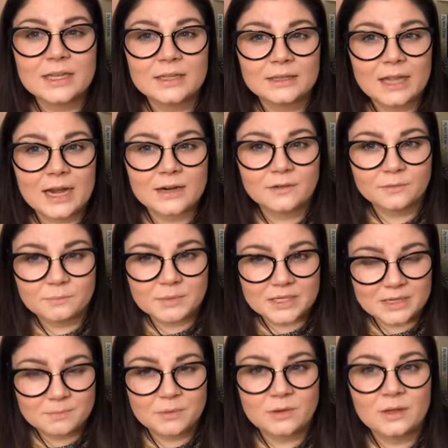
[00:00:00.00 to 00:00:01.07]
a lot of
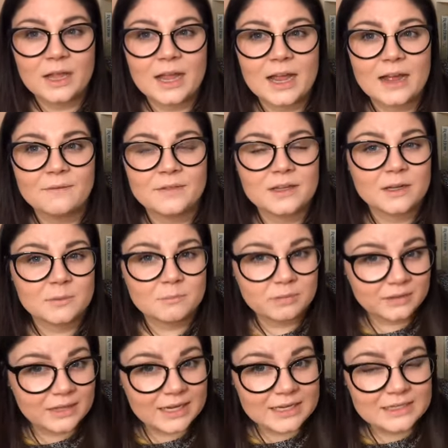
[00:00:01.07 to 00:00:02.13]
people have the
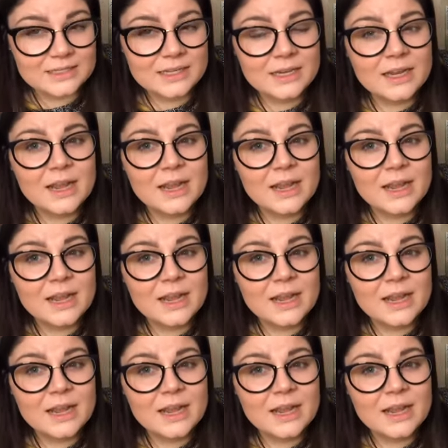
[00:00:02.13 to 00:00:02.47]
complaint